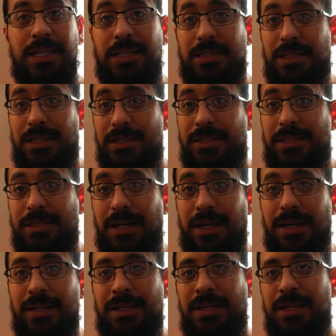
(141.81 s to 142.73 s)
it's gonna
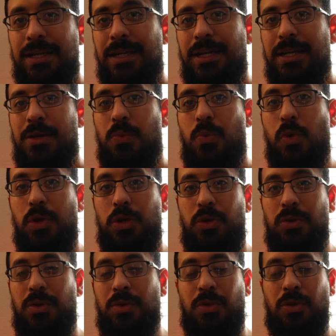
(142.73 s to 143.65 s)
suck.
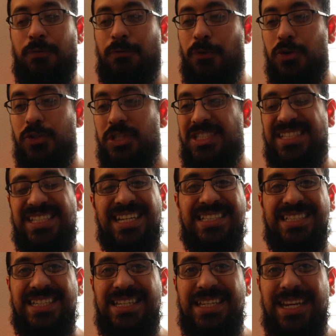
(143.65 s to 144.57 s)
The first
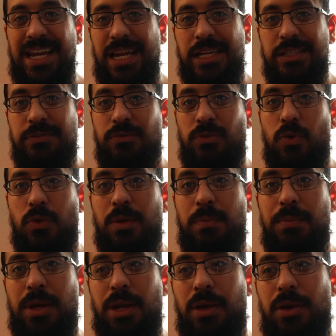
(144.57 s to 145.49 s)
60 days of growing a
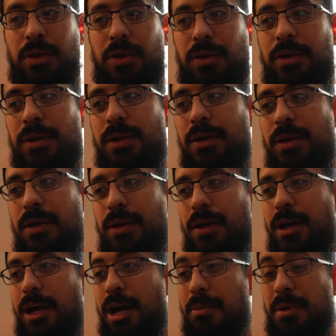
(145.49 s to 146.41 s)
beard,
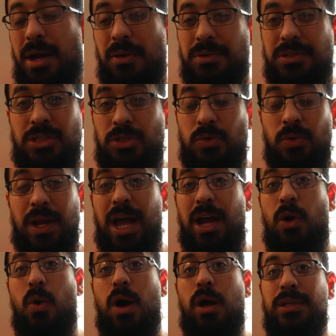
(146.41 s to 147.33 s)

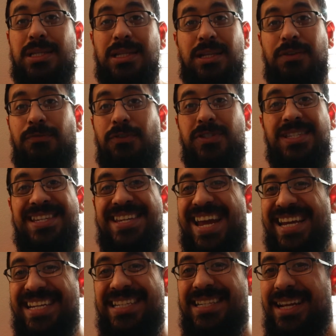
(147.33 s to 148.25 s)
I go out to the first
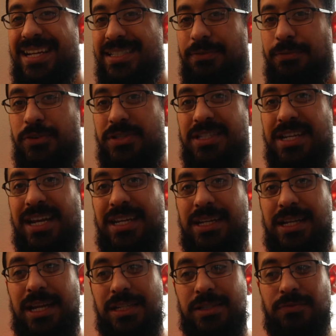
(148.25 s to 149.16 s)
90 days. The first
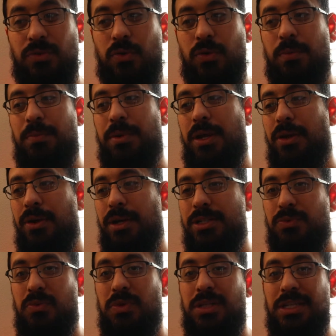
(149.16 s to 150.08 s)
90 days of growing a beard
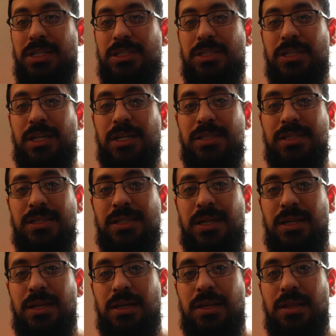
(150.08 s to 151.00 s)
is really just
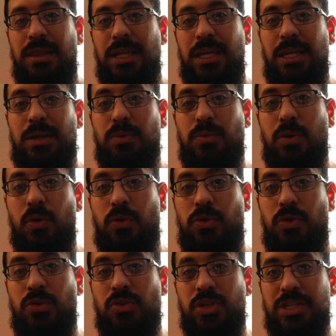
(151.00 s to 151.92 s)
the
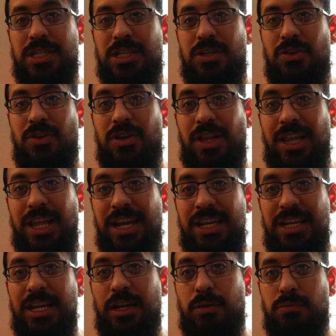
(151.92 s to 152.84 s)
growth. You're
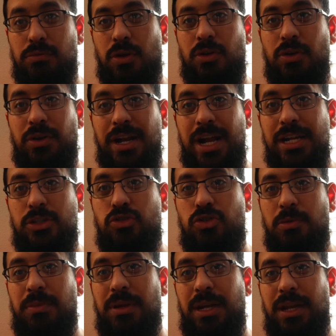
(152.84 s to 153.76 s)
letting it grow. You're not
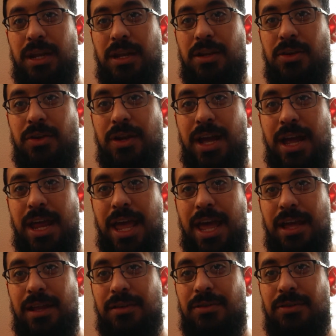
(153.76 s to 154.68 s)
trimming it. You're
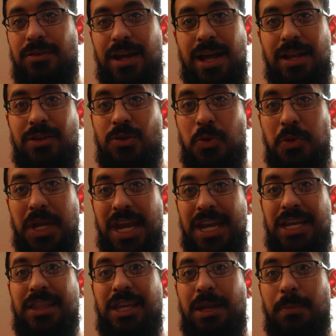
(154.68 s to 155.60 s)
not doing
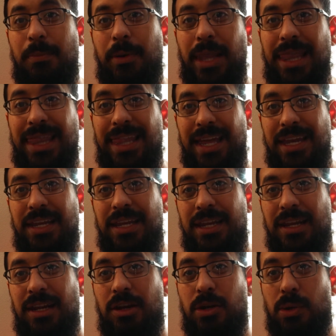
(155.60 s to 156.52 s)
anything but letting
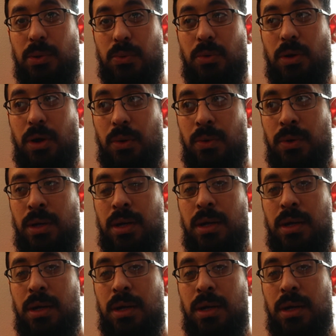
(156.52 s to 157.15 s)
it grow.